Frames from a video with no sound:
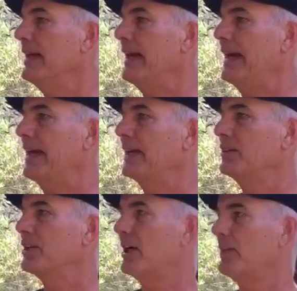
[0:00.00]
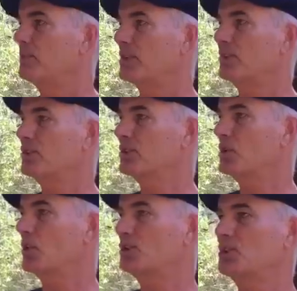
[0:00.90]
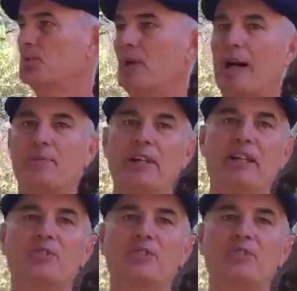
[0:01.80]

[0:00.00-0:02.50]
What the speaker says: and so this is a gorgeous property.